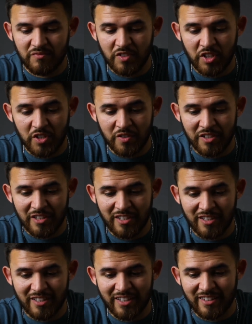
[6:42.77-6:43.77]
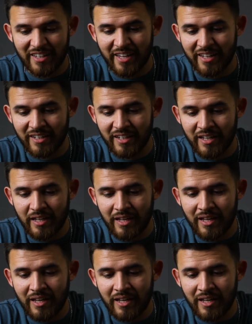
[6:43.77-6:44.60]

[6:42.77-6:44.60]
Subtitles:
anything like that,